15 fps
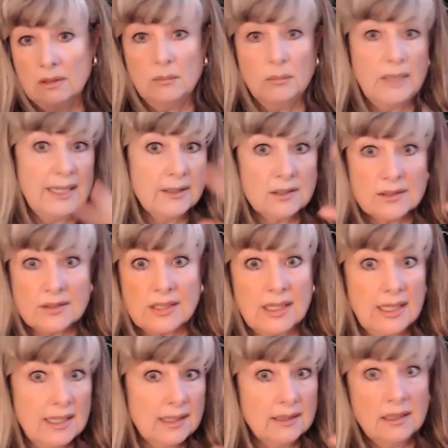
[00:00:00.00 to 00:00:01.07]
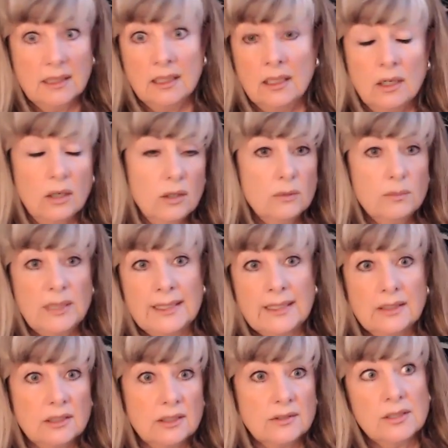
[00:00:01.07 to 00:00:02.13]
Men are saying, oh my
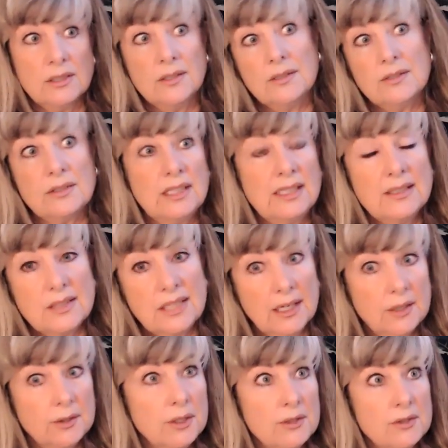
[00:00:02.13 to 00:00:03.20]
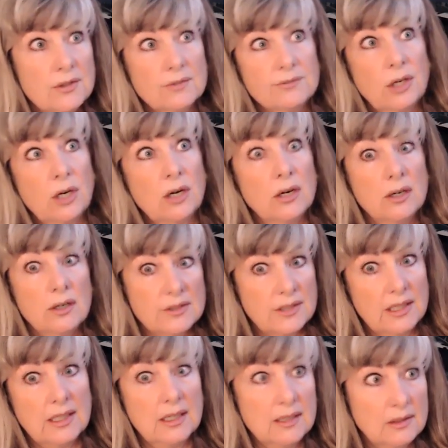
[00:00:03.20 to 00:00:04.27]
goodness, these heroes of ours,
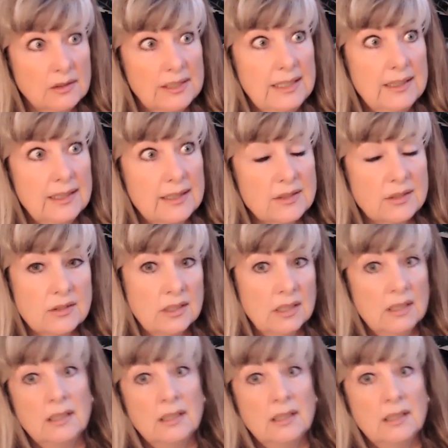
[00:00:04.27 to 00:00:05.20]
they're going to lead us